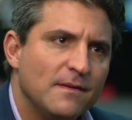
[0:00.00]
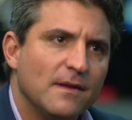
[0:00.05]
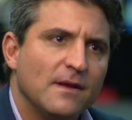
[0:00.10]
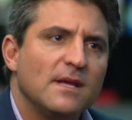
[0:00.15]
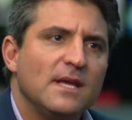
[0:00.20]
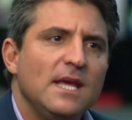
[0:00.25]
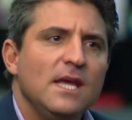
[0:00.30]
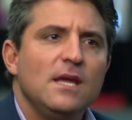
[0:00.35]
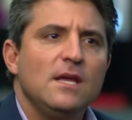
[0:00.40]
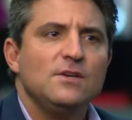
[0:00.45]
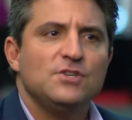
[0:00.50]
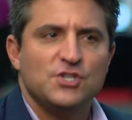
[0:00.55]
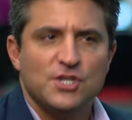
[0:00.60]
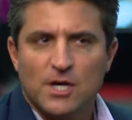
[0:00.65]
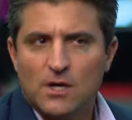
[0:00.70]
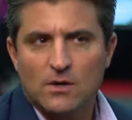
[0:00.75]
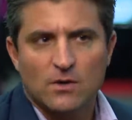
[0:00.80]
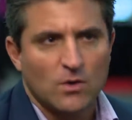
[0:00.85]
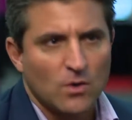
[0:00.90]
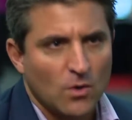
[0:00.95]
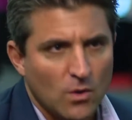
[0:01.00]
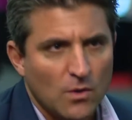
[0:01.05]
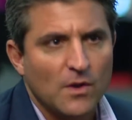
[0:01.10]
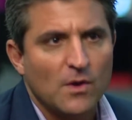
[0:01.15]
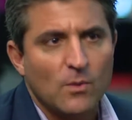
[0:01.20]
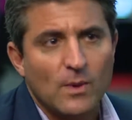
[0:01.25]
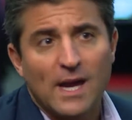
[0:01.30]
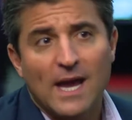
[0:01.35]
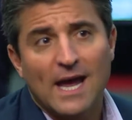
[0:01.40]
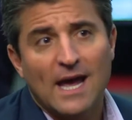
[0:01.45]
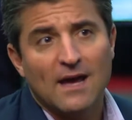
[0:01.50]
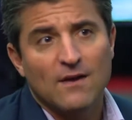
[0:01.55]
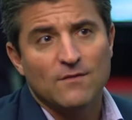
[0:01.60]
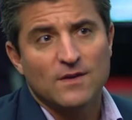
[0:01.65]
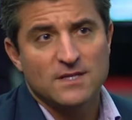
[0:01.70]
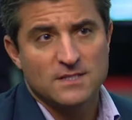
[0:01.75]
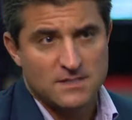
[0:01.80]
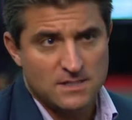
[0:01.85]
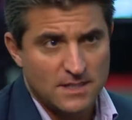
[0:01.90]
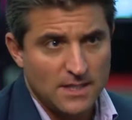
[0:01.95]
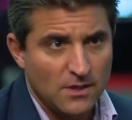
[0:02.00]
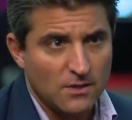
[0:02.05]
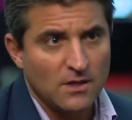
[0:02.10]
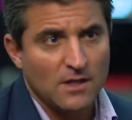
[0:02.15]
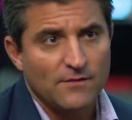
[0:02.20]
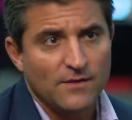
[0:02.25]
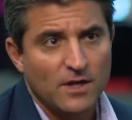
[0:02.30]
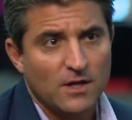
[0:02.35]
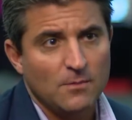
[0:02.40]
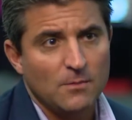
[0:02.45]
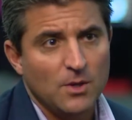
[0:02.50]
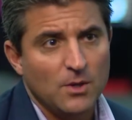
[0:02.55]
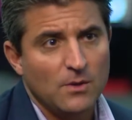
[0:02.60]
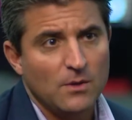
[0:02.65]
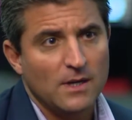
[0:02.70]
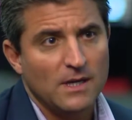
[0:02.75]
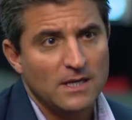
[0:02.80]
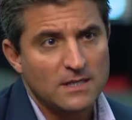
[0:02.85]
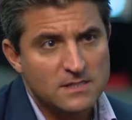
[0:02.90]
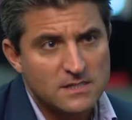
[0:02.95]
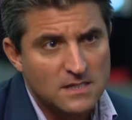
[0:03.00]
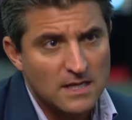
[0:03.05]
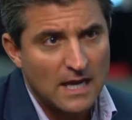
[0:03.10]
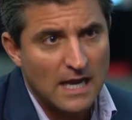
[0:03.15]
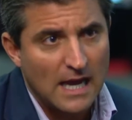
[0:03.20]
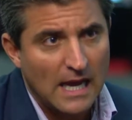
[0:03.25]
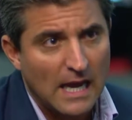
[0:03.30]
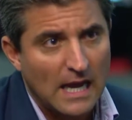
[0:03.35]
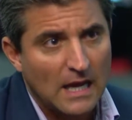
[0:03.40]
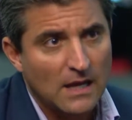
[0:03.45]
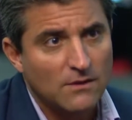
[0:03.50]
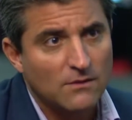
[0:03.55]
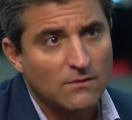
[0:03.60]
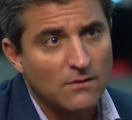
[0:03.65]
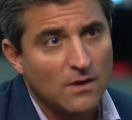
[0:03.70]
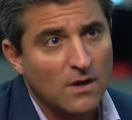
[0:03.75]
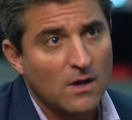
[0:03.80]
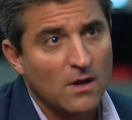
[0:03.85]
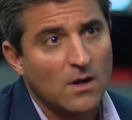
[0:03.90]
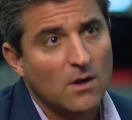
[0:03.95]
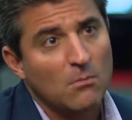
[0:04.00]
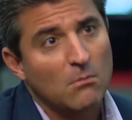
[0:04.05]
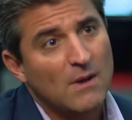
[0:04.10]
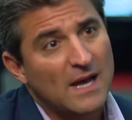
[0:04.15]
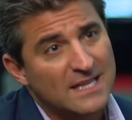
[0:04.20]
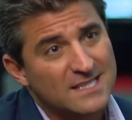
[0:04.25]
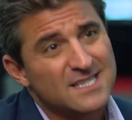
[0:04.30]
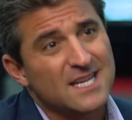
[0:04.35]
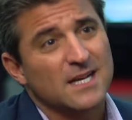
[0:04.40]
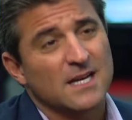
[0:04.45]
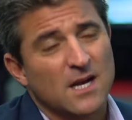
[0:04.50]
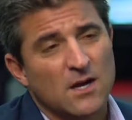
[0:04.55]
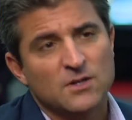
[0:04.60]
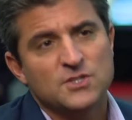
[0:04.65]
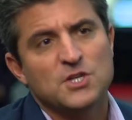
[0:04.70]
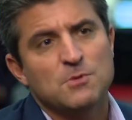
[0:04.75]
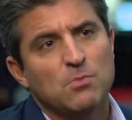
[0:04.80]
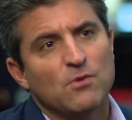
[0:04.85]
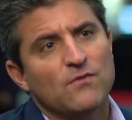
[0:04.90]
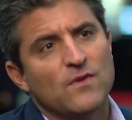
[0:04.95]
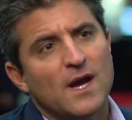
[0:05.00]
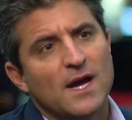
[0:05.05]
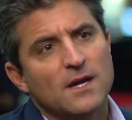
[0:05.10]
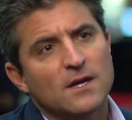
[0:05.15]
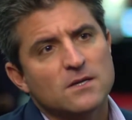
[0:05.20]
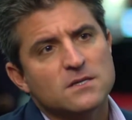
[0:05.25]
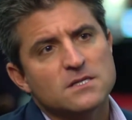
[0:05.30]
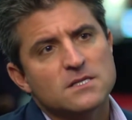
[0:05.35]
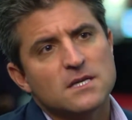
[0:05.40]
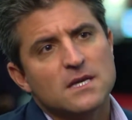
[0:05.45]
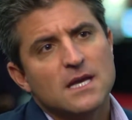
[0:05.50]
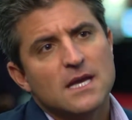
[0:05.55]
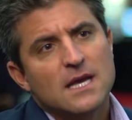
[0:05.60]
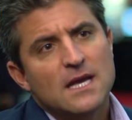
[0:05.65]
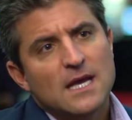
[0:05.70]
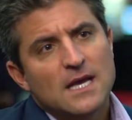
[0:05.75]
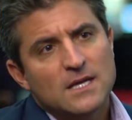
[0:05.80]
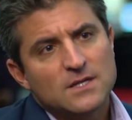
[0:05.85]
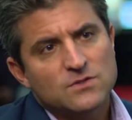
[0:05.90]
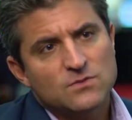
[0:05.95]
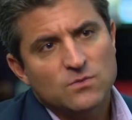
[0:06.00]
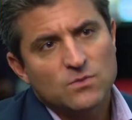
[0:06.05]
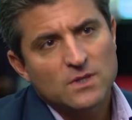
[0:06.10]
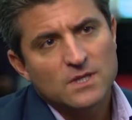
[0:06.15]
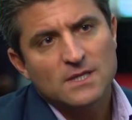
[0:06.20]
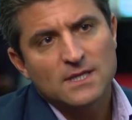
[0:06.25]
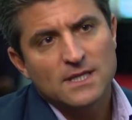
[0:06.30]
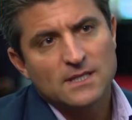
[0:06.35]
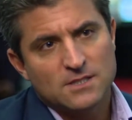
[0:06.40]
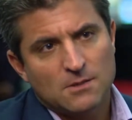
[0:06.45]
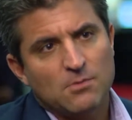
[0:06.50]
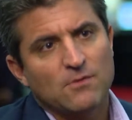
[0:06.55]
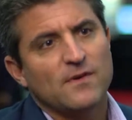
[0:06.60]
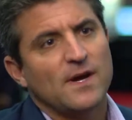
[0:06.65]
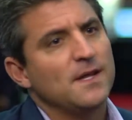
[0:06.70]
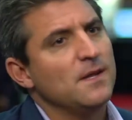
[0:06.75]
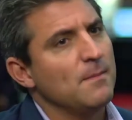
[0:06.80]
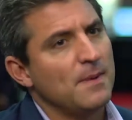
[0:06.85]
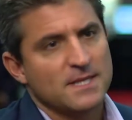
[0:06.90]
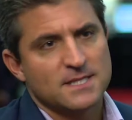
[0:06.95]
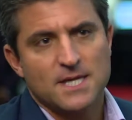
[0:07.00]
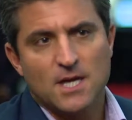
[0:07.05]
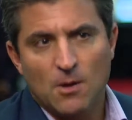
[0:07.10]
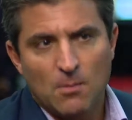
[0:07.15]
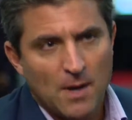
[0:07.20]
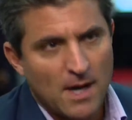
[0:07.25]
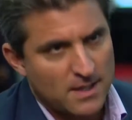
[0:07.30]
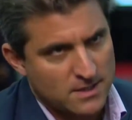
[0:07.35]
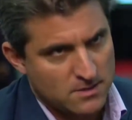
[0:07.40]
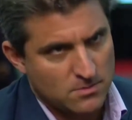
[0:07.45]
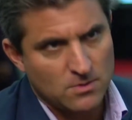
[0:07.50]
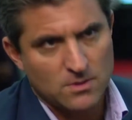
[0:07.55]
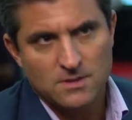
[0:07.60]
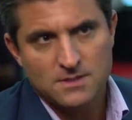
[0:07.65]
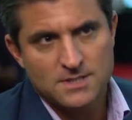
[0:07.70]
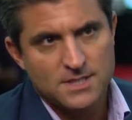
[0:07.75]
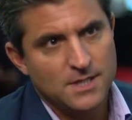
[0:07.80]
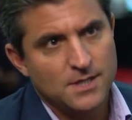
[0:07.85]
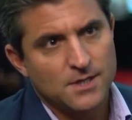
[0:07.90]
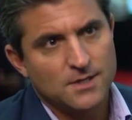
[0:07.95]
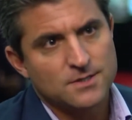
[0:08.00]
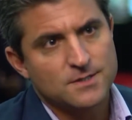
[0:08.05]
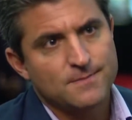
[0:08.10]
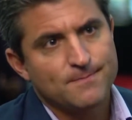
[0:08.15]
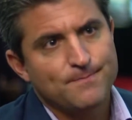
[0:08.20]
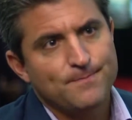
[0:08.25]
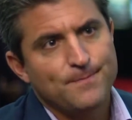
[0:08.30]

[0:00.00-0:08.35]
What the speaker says: The key shared goal that we have as senior living communities and as technology providers is really to provide the best care possible to seniors.